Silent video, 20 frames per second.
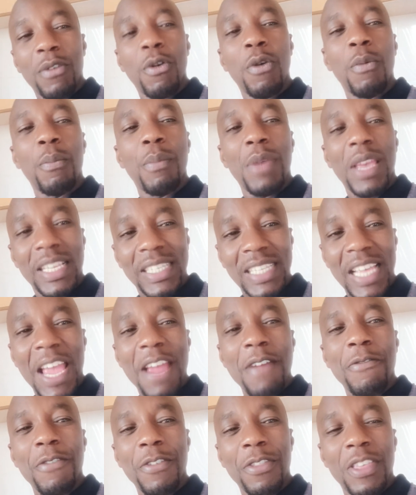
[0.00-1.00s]
who makes
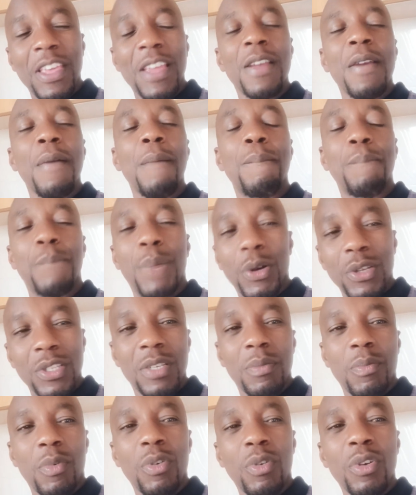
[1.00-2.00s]
everything
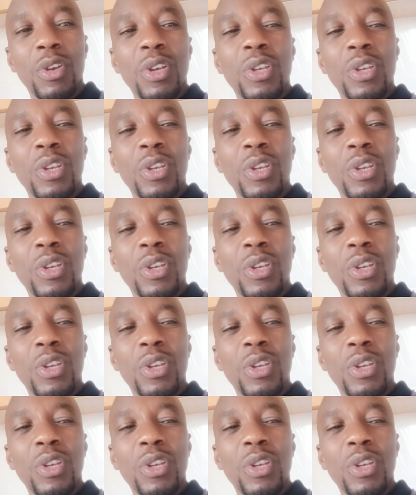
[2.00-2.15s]
possible.